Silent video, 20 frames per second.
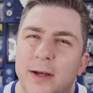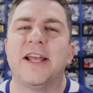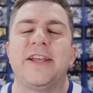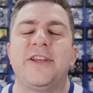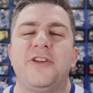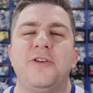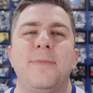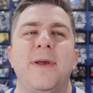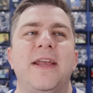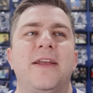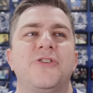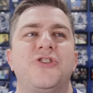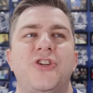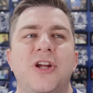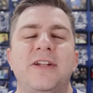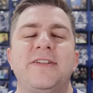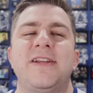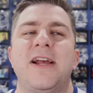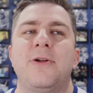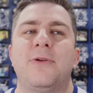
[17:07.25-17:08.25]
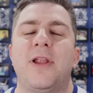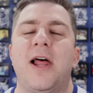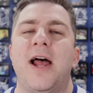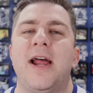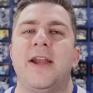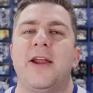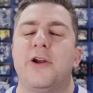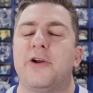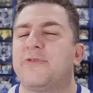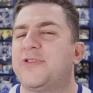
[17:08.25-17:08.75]
Like you make a shutdown
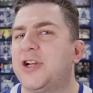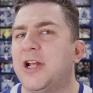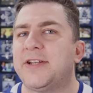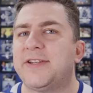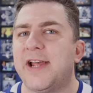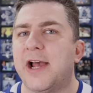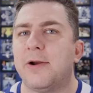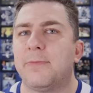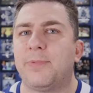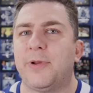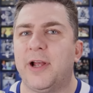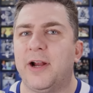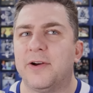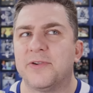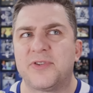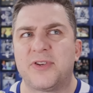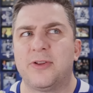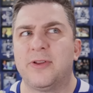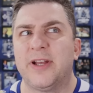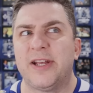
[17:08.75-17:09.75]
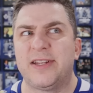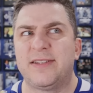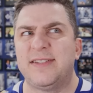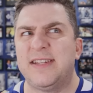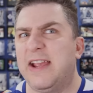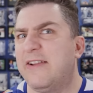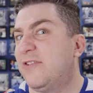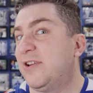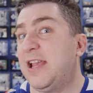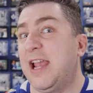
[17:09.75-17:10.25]
line out of shutdown players. So like
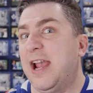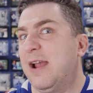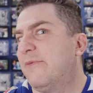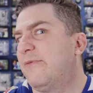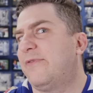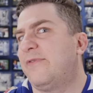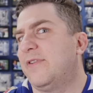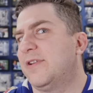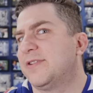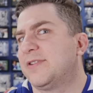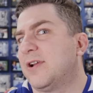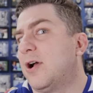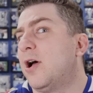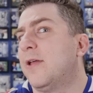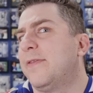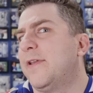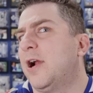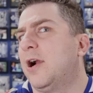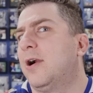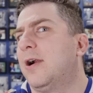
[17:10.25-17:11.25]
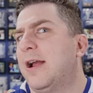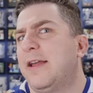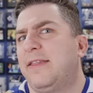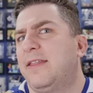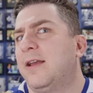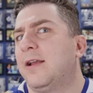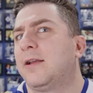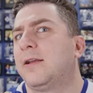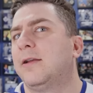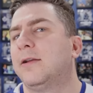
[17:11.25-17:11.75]
David Kampf is on there, I
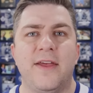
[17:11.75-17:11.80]
think.